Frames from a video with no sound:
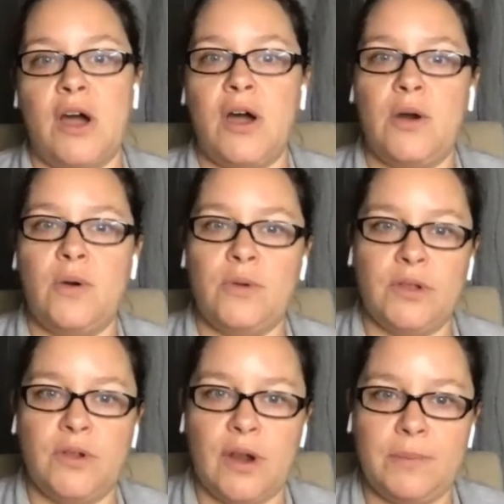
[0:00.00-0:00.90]
oh,
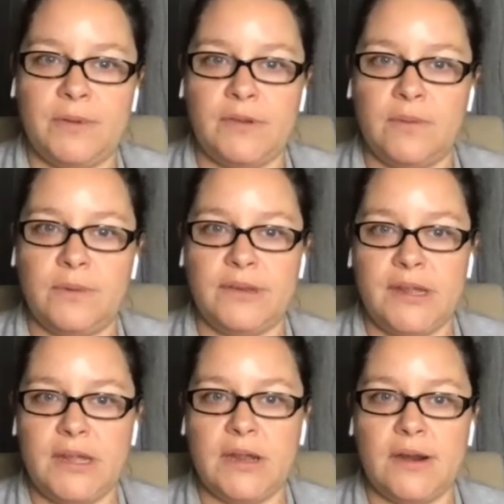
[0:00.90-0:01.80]
your episode was
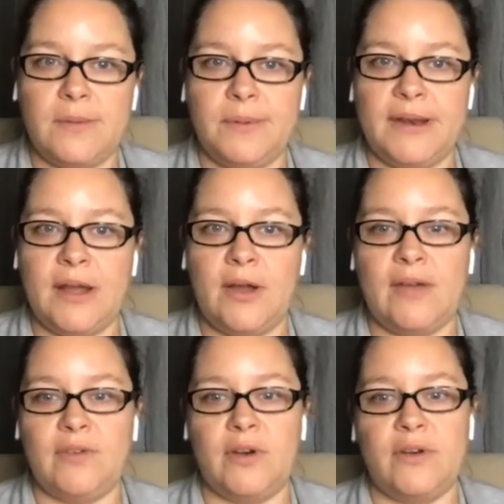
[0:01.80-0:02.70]
here, but now I
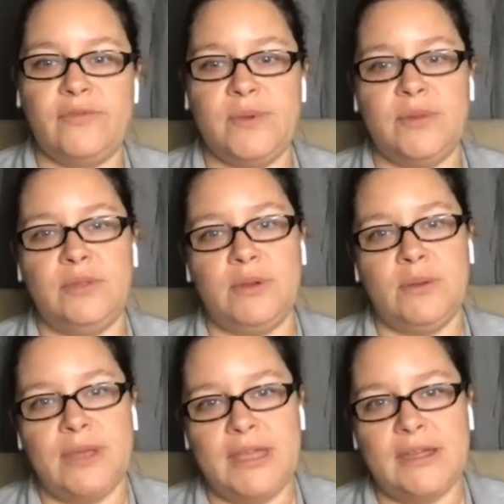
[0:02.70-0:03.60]
haven't heard from you in 3
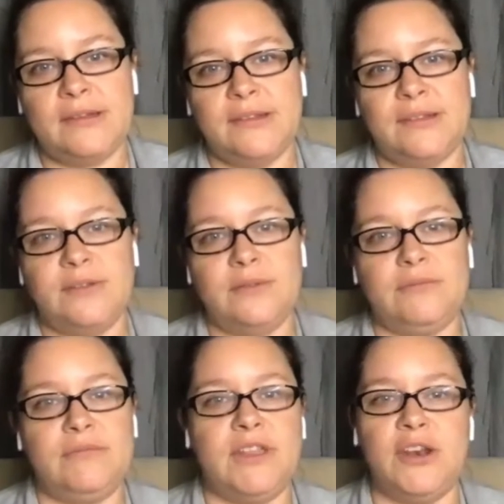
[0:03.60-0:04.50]
weeks.
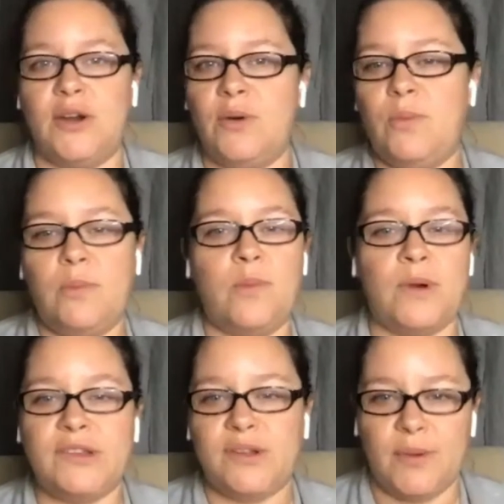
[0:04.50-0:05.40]

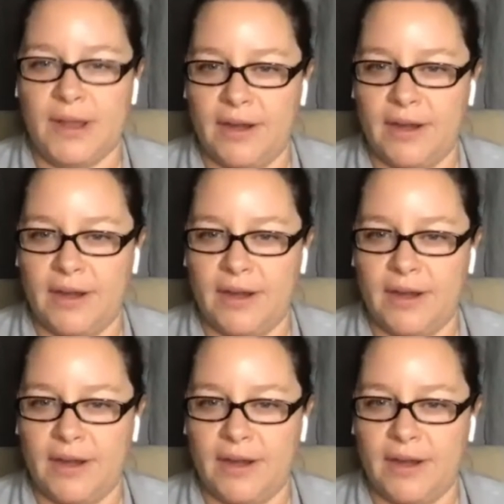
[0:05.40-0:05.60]
What's going